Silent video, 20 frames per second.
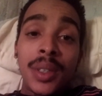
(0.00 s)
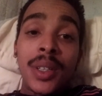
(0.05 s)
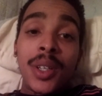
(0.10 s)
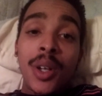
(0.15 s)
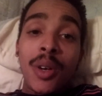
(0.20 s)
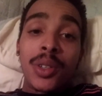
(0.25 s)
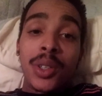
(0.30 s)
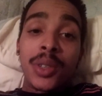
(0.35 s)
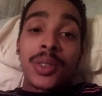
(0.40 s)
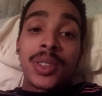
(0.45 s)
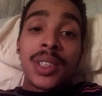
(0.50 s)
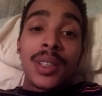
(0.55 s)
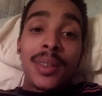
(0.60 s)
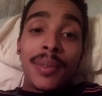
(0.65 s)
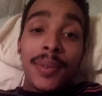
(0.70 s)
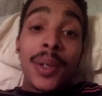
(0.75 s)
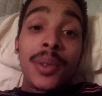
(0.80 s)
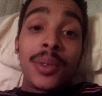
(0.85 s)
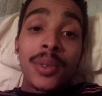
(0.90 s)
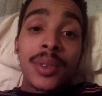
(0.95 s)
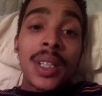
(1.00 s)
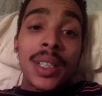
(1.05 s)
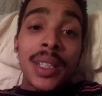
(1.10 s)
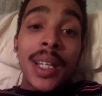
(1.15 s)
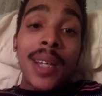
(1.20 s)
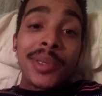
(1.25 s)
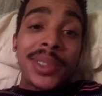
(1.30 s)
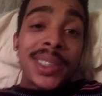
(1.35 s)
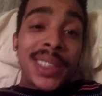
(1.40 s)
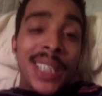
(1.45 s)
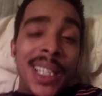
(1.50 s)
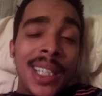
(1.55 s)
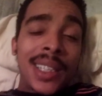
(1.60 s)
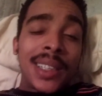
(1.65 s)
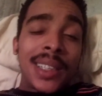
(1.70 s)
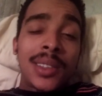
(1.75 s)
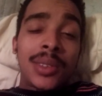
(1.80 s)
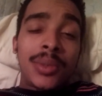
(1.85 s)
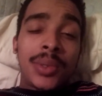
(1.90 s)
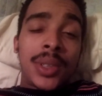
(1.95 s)
your cell phone, you think they was
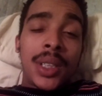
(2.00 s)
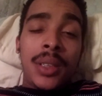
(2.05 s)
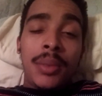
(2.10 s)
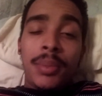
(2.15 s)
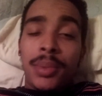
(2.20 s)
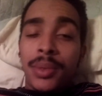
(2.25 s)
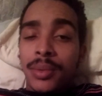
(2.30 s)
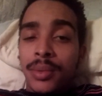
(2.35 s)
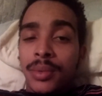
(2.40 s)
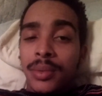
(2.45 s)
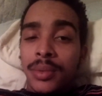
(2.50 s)
thinking too deep?